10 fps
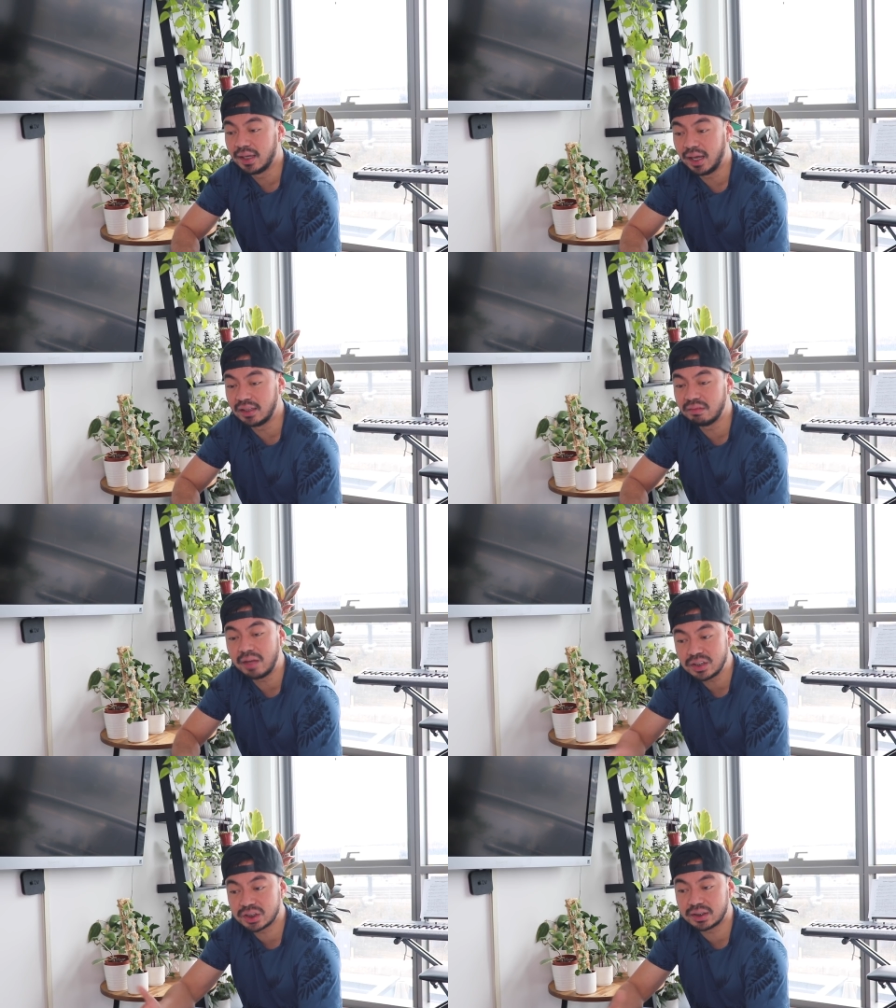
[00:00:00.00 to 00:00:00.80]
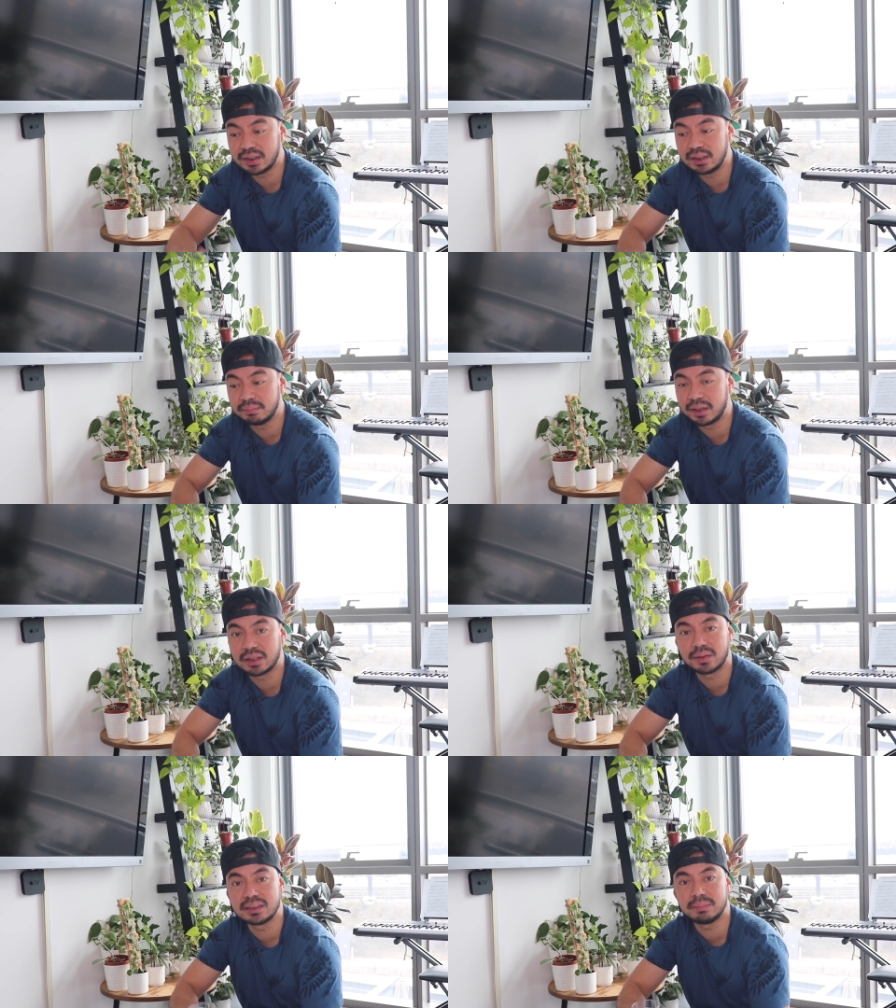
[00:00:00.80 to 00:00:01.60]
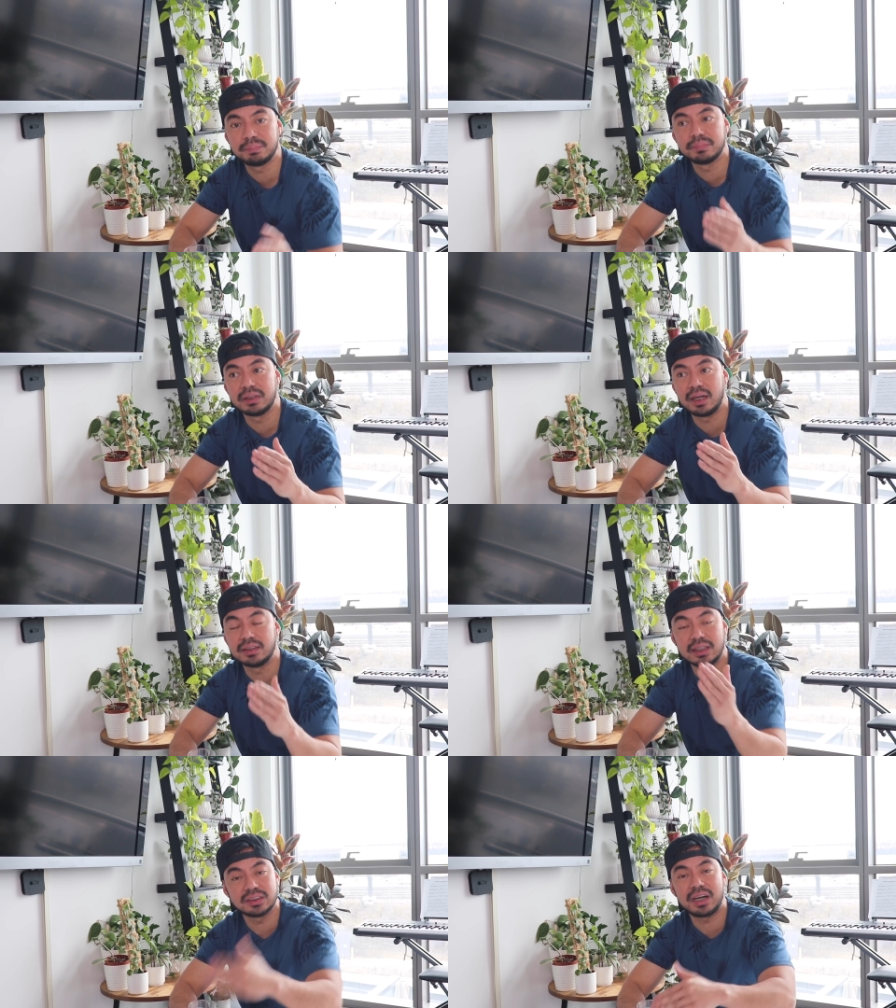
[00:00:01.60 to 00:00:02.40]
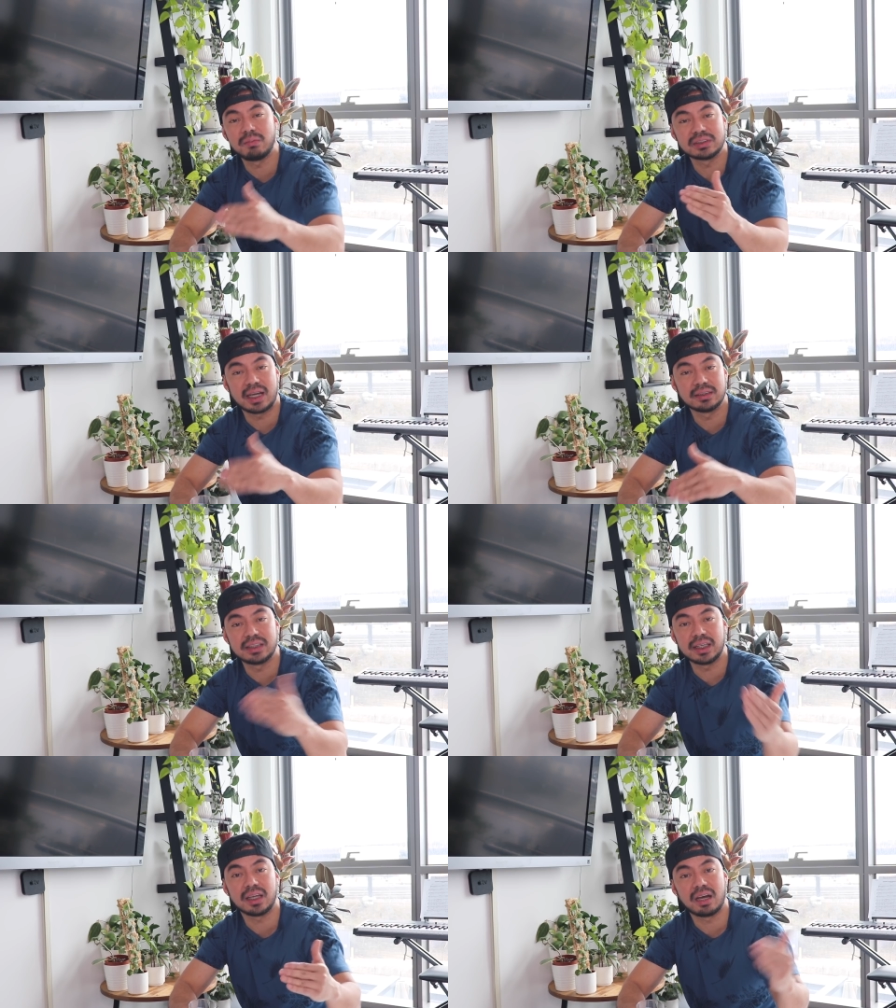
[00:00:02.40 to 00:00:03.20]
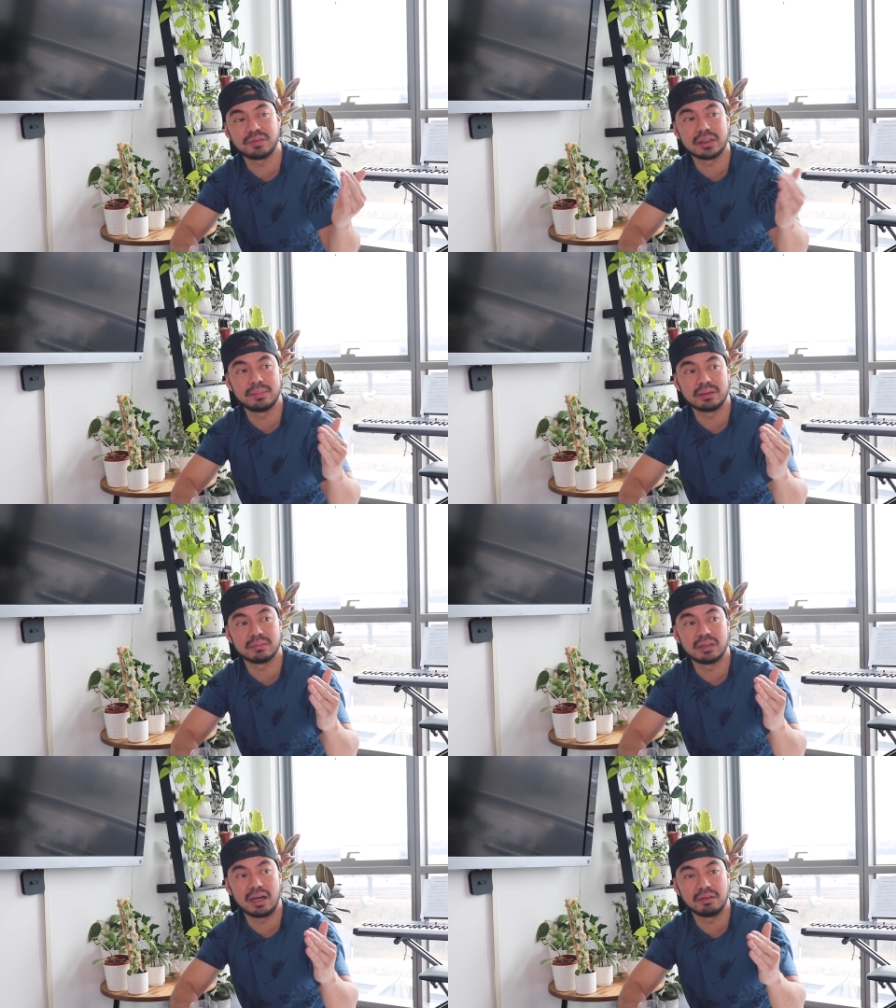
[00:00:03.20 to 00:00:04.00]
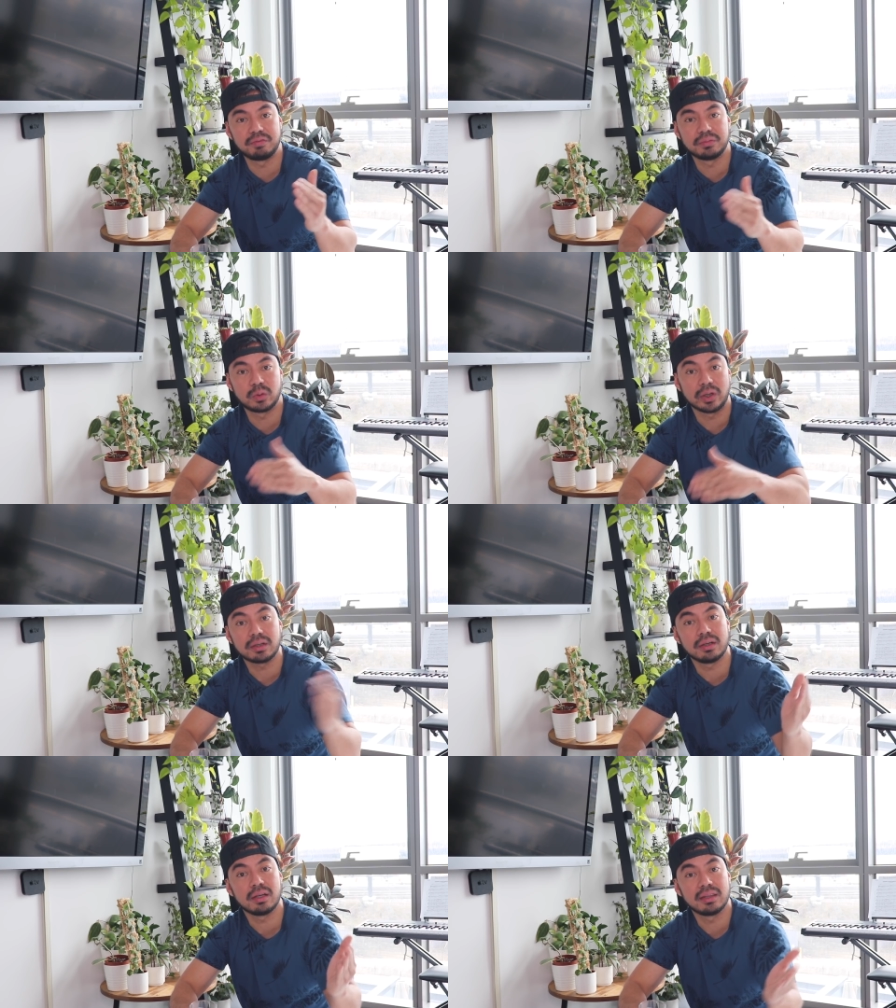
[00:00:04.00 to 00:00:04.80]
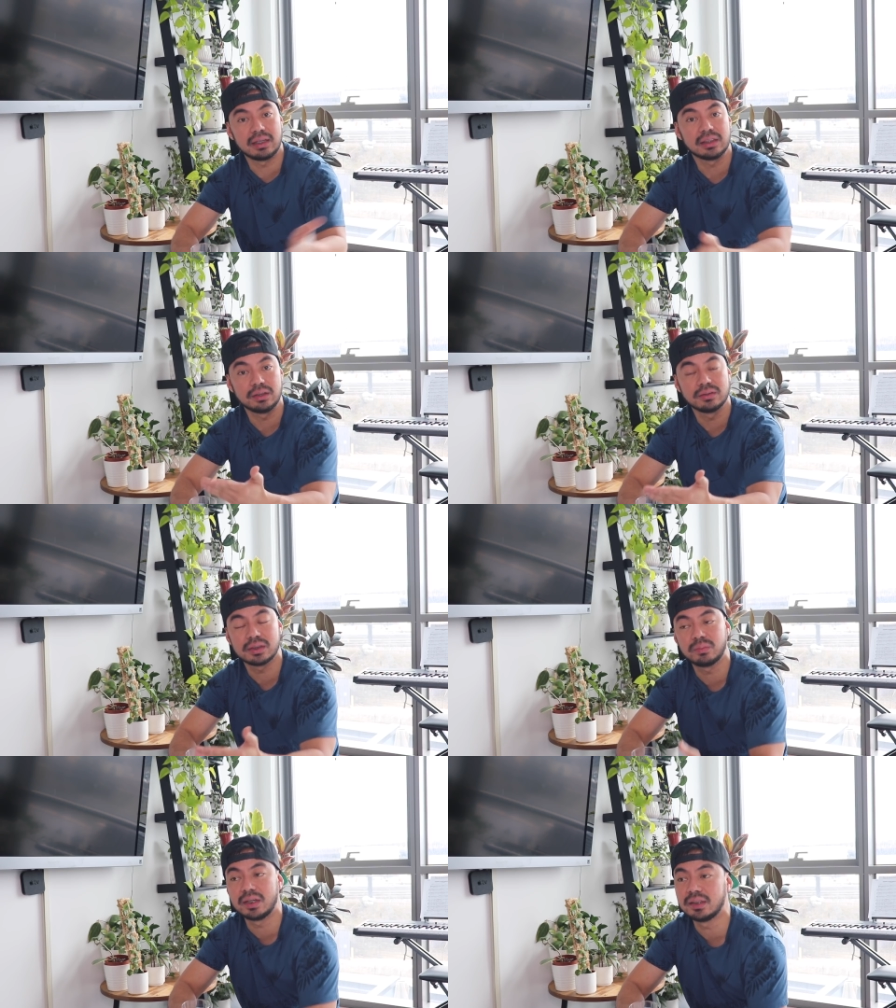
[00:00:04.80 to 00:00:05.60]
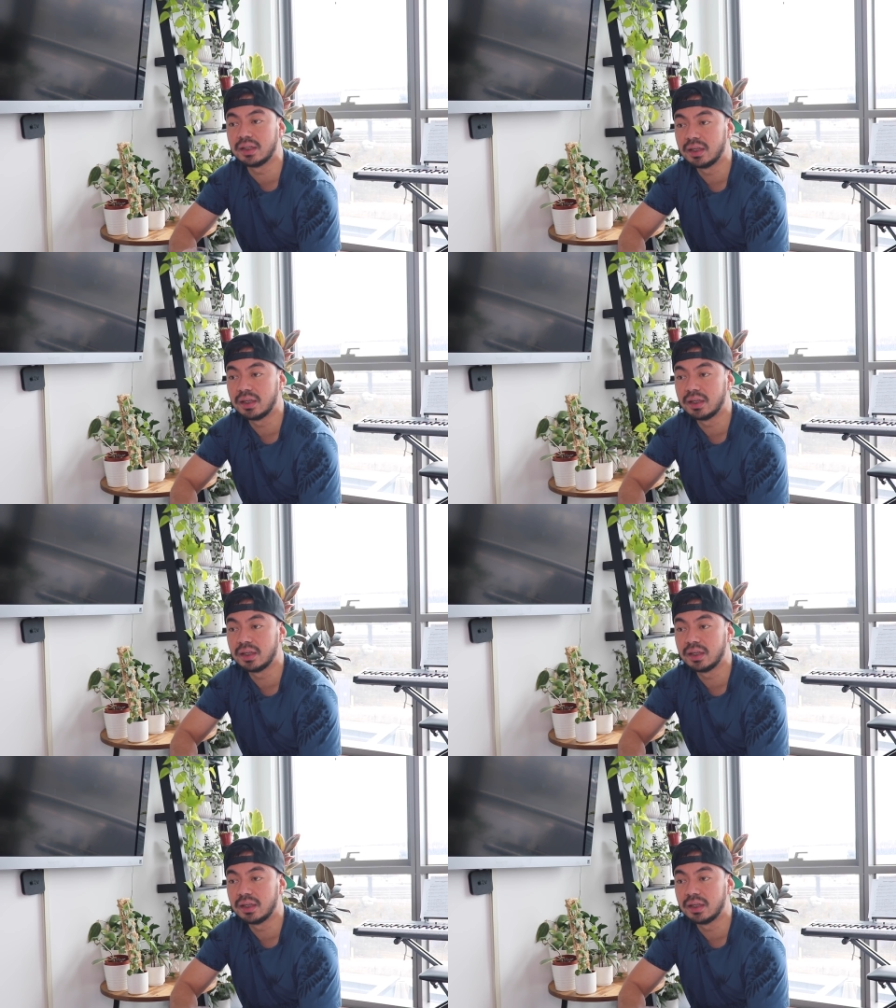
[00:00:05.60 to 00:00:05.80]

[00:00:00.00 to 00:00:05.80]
And eventually, my crazy uh, the Instagram was kind of taking off a little bit uh, quicker than the YouTube one.